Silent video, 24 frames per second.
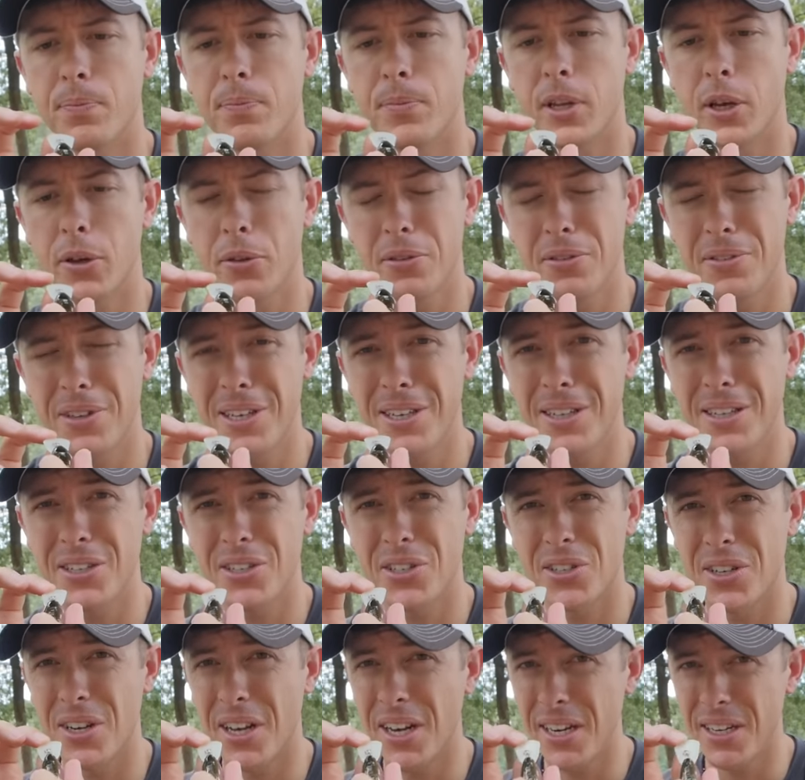The other thing
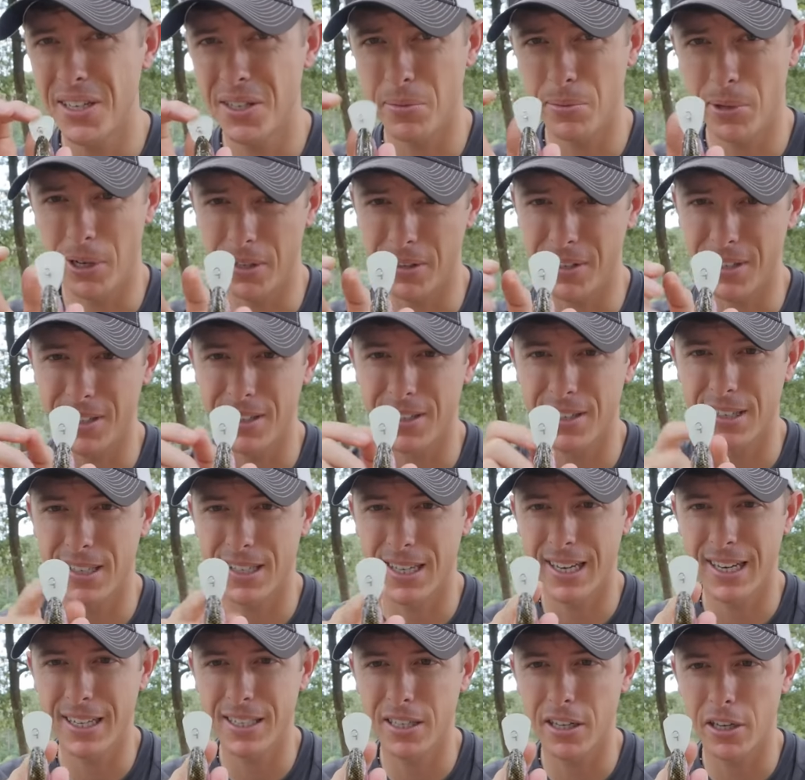that's nice about this is it
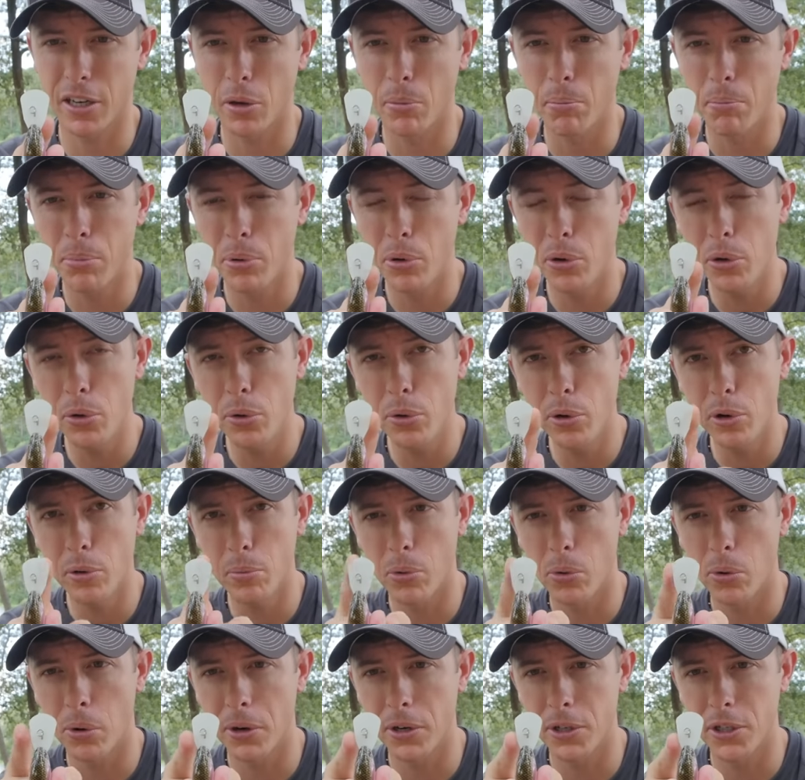has a computer
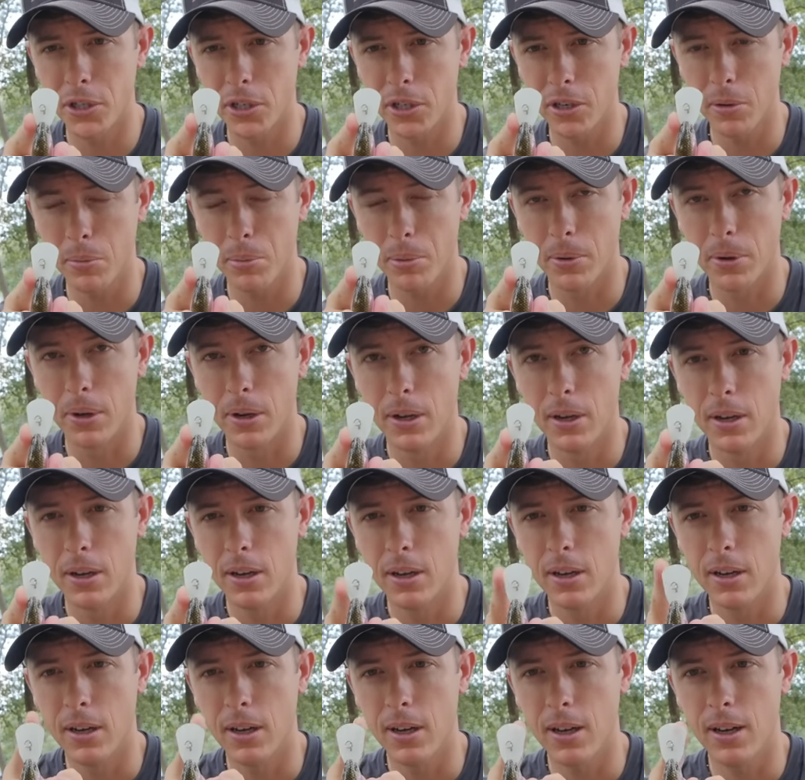board chip
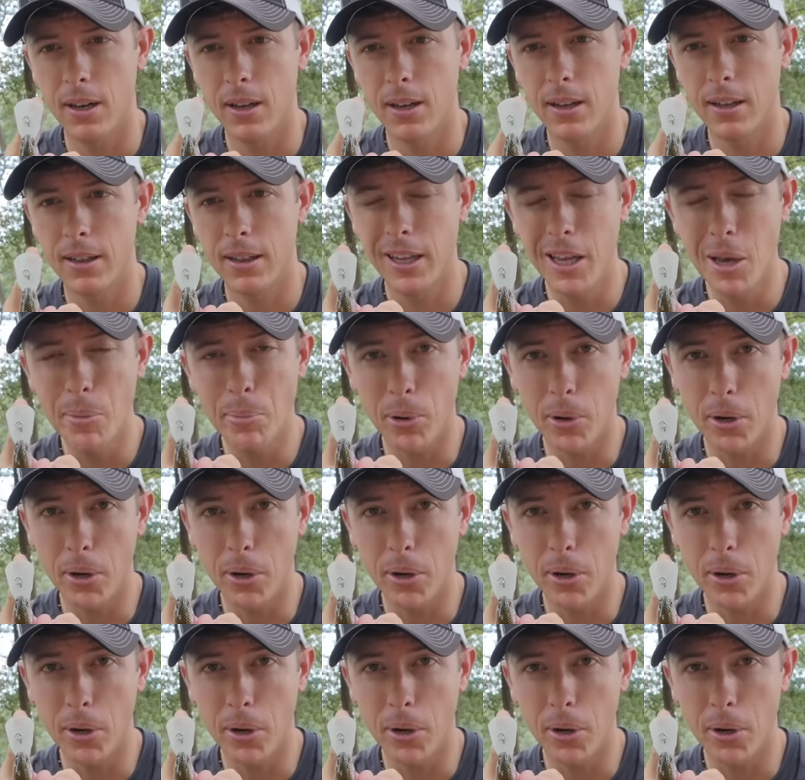lip